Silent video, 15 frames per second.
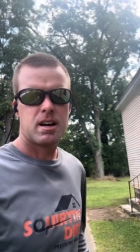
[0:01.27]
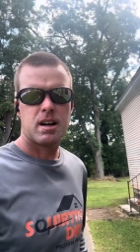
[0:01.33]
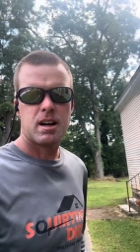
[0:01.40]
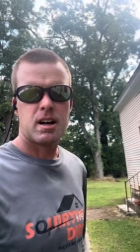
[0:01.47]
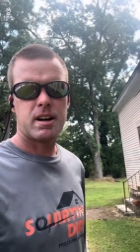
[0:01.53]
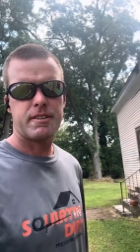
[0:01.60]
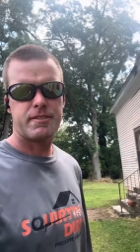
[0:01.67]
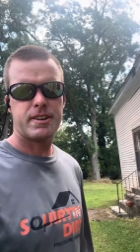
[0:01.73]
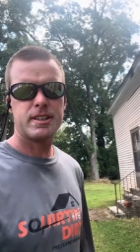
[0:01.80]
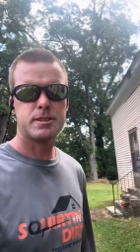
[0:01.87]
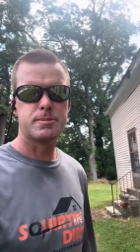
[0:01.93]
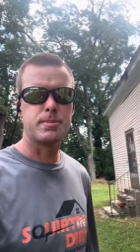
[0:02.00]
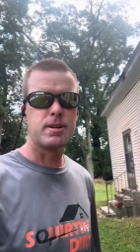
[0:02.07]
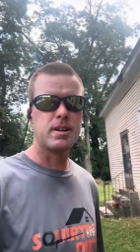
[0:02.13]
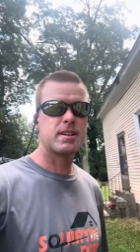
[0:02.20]
All right,
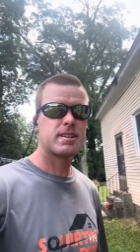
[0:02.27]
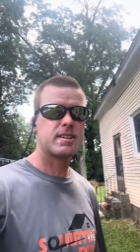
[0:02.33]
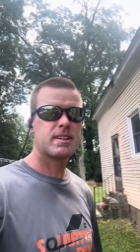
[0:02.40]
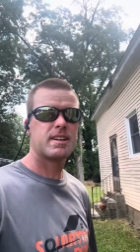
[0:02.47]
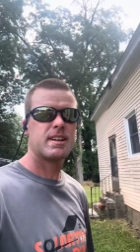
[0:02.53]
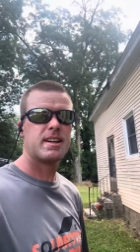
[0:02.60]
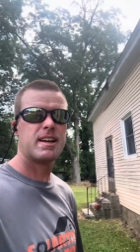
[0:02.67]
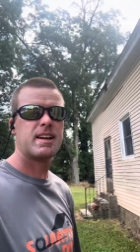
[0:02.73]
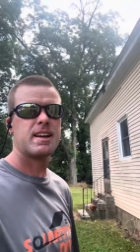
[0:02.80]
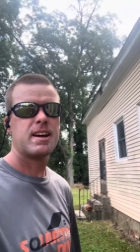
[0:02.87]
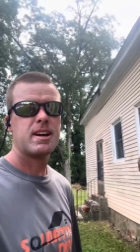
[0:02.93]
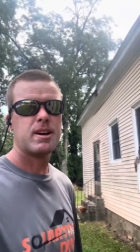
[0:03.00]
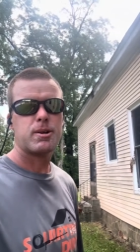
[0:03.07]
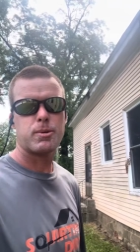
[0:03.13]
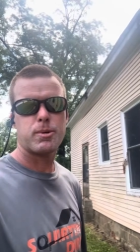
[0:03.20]
Facebook,
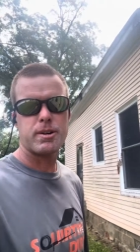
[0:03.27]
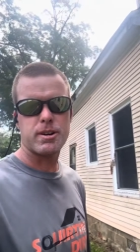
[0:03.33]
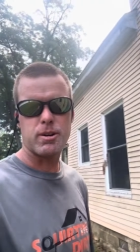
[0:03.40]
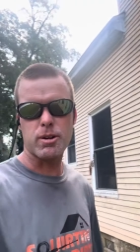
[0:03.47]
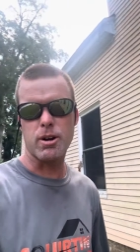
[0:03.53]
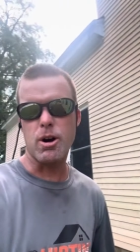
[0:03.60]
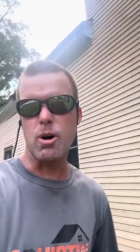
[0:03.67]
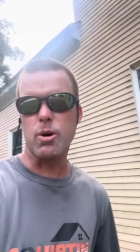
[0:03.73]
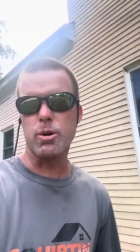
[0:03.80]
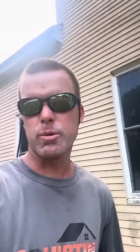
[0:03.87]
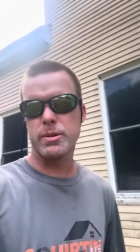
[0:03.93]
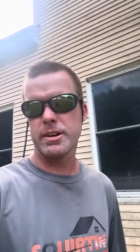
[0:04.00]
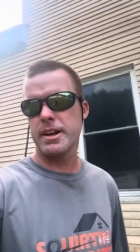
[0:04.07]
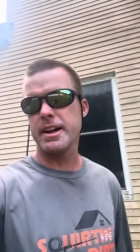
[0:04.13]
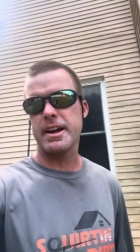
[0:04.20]
we're on an old one
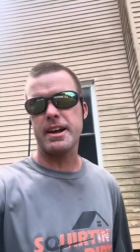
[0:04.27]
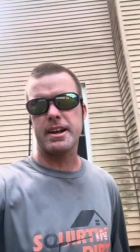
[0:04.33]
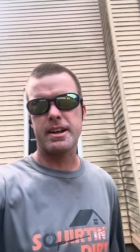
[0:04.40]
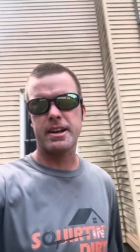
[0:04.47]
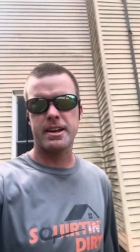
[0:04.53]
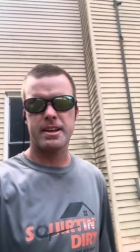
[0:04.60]
today.